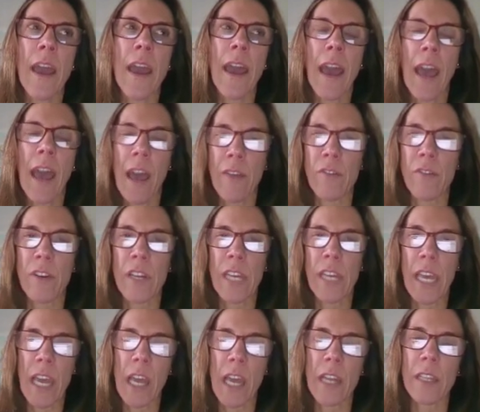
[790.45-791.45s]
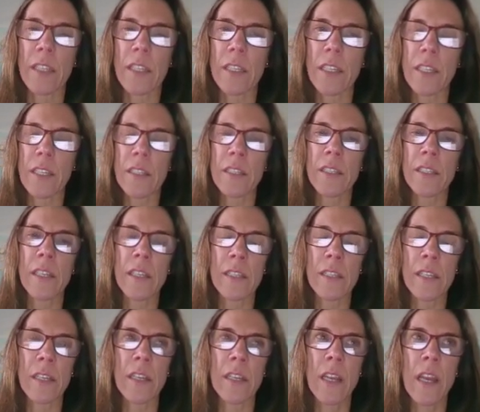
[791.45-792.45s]
have it again this
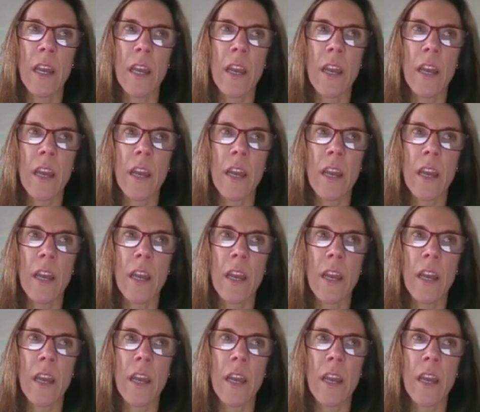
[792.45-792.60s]
season,